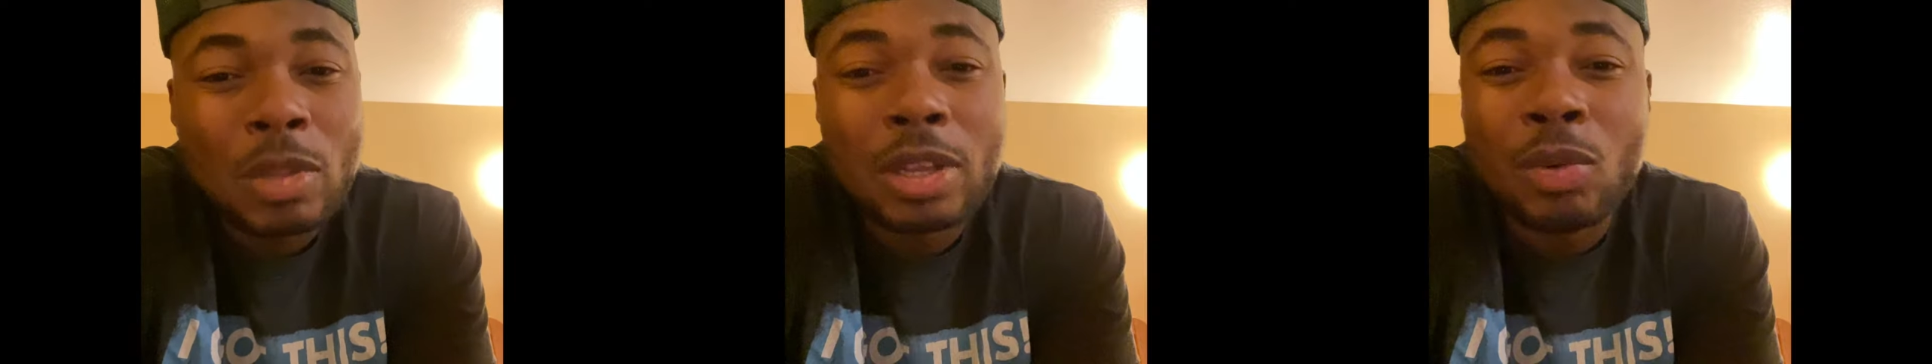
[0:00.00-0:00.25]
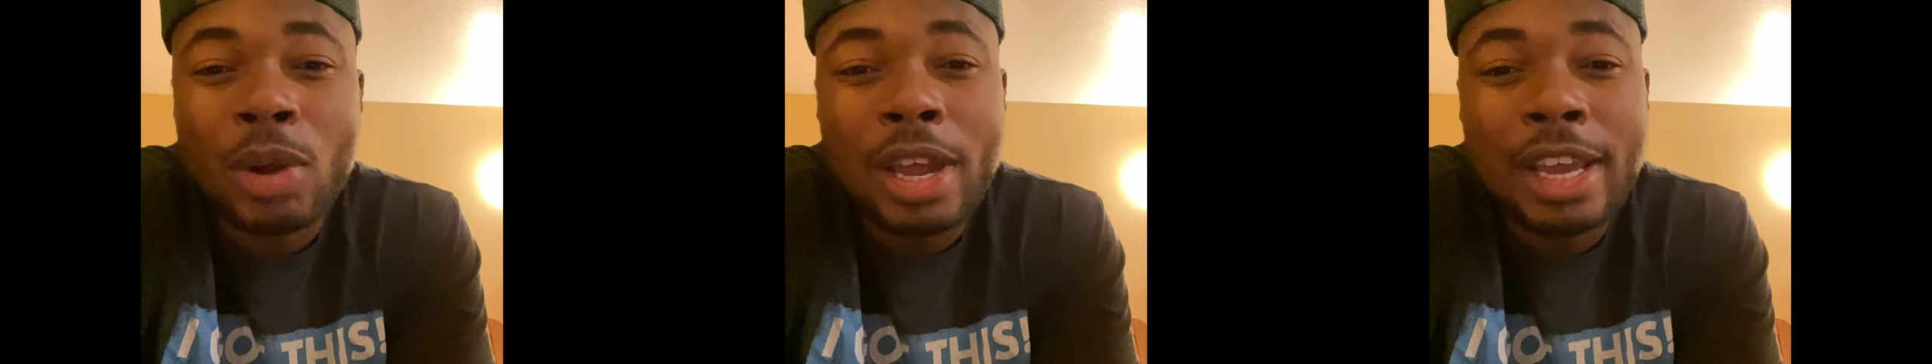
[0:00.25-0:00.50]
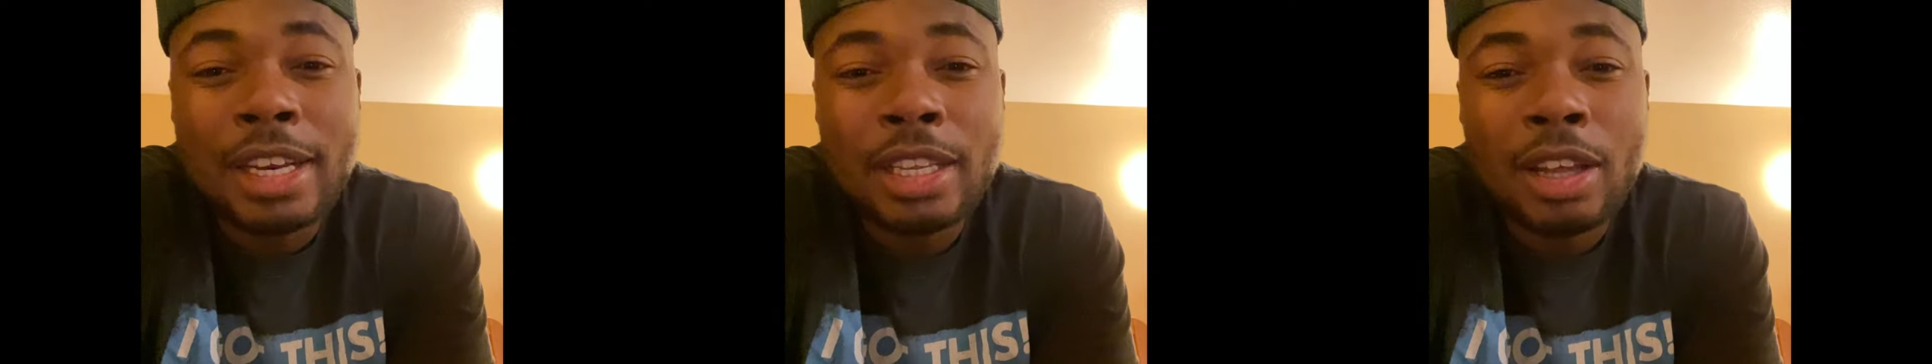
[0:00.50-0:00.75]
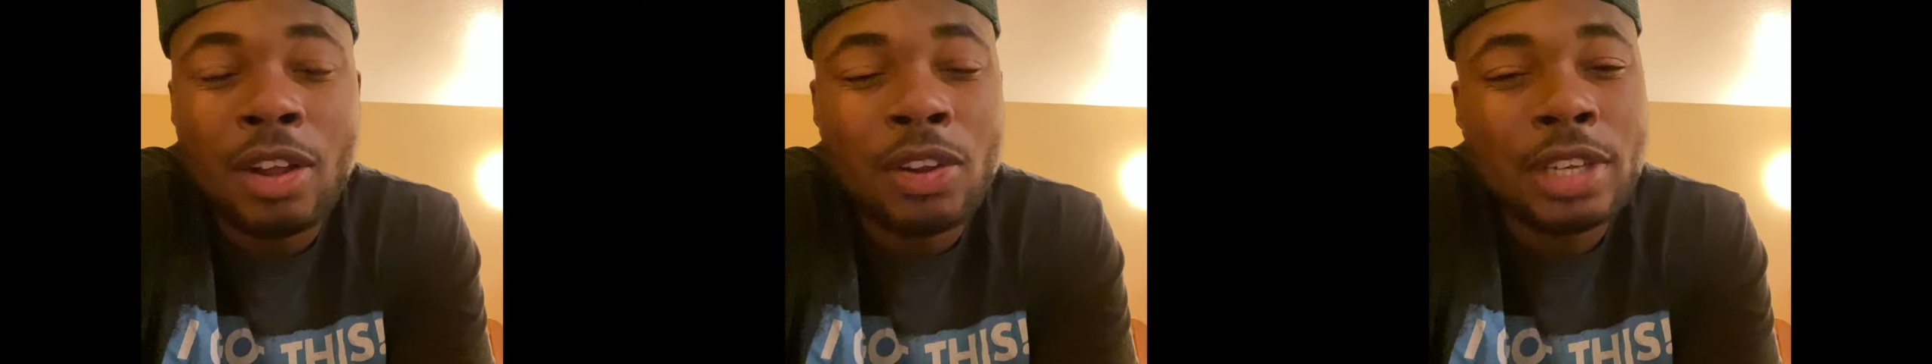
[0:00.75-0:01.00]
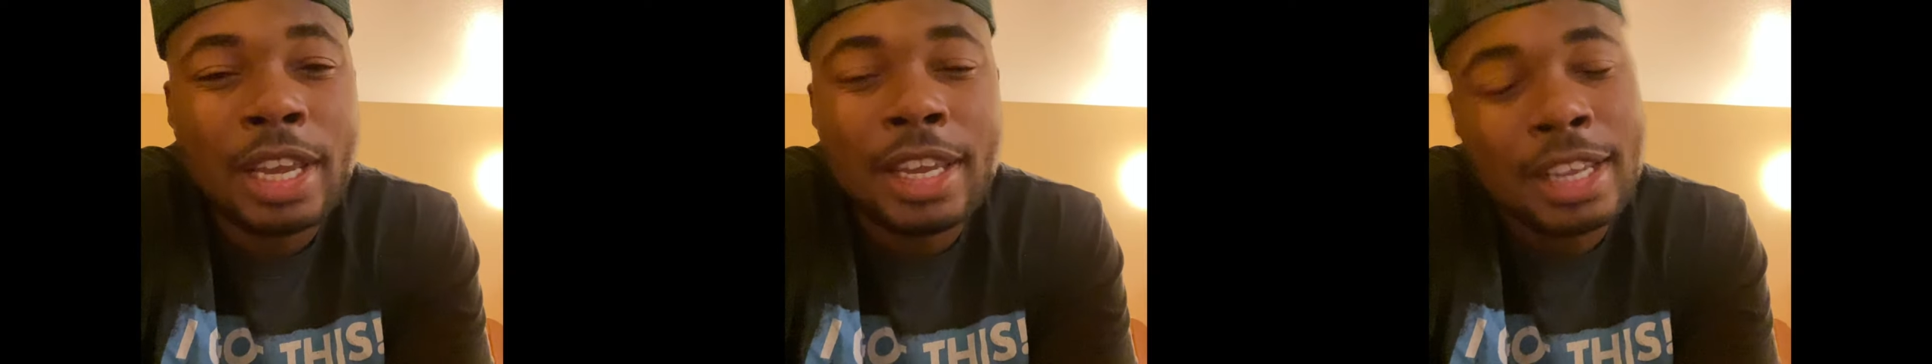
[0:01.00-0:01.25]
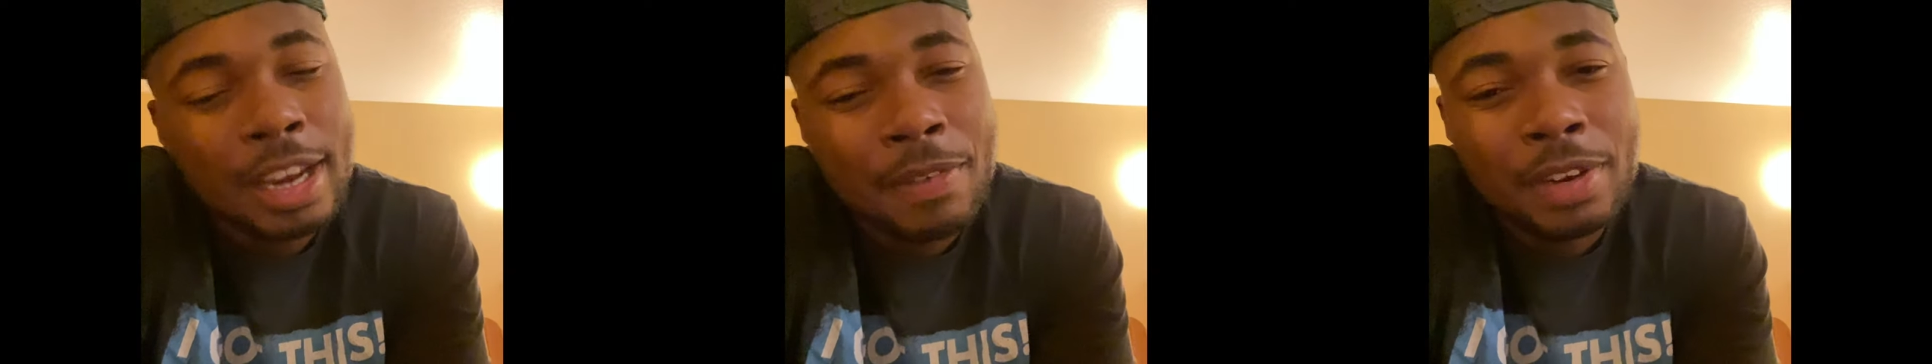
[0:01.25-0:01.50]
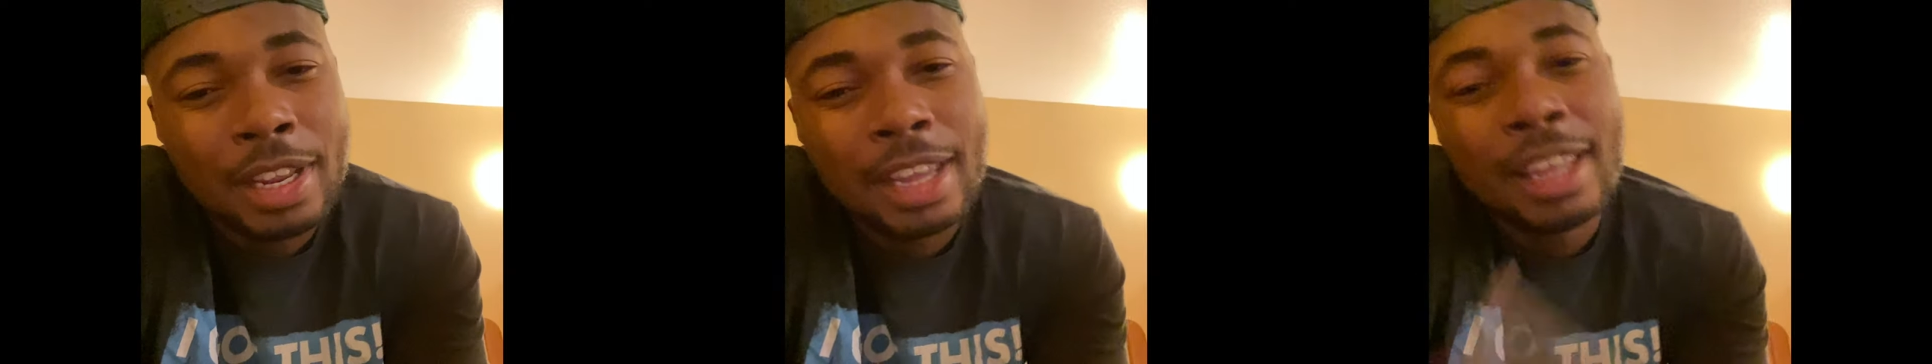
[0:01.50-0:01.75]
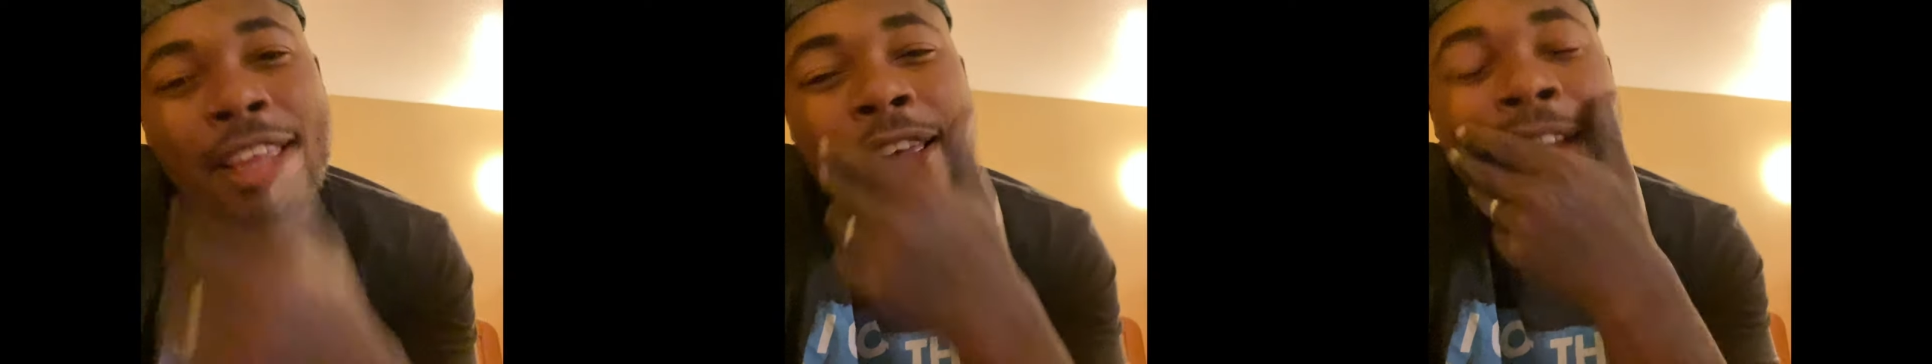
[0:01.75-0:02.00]
grind all day, every day.
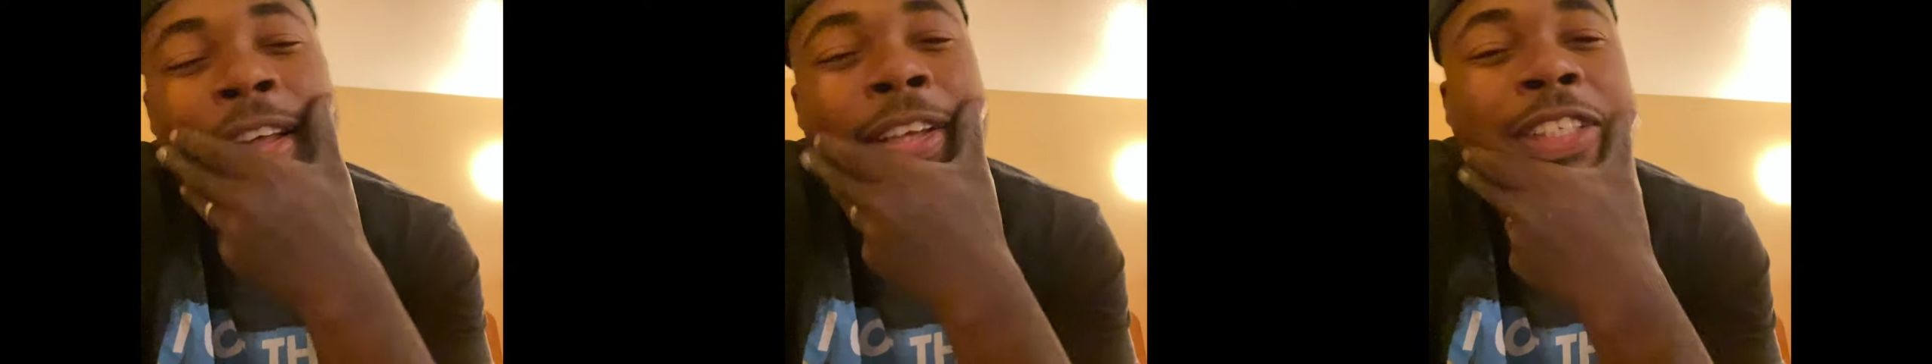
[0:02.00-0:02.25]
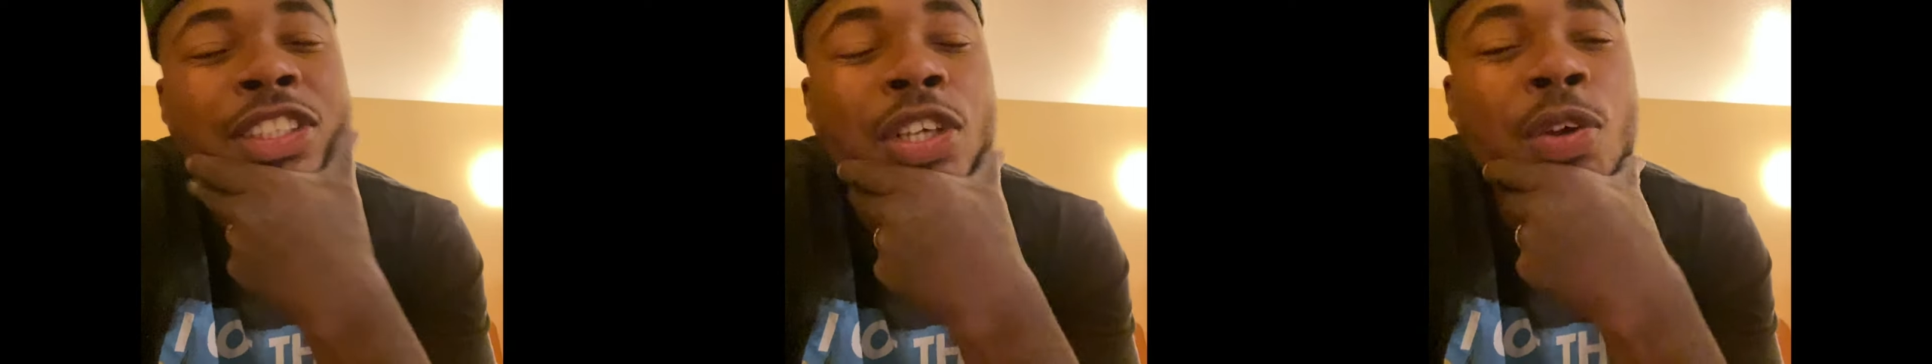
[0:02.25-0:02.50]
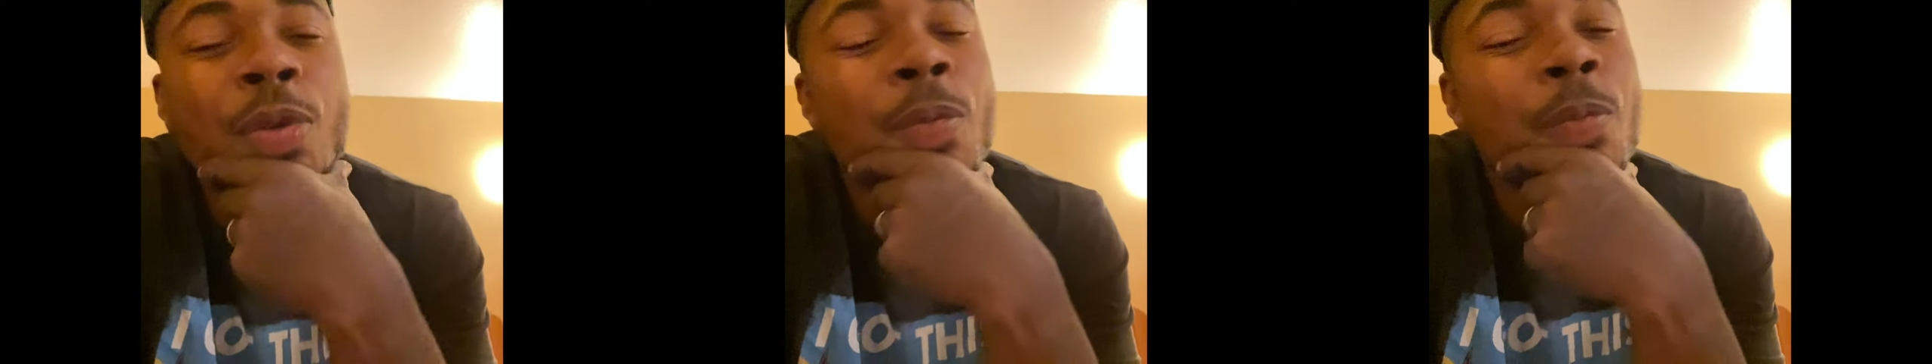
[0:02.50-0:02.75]
So